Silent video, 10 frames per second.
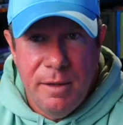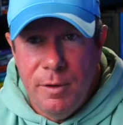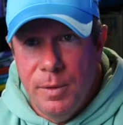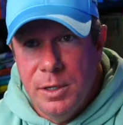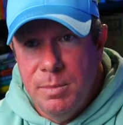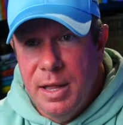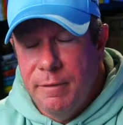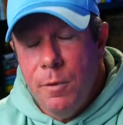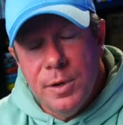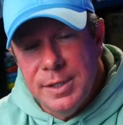If you want it to be
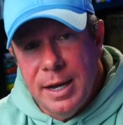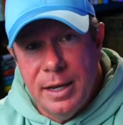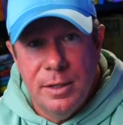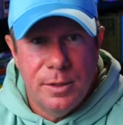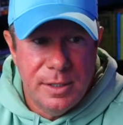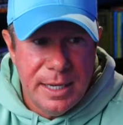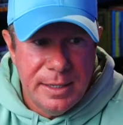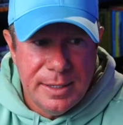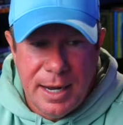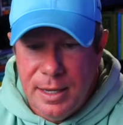like 4 seconds or
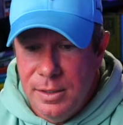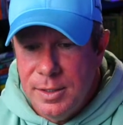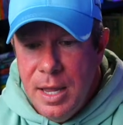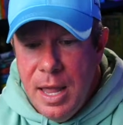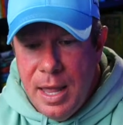10 seconds.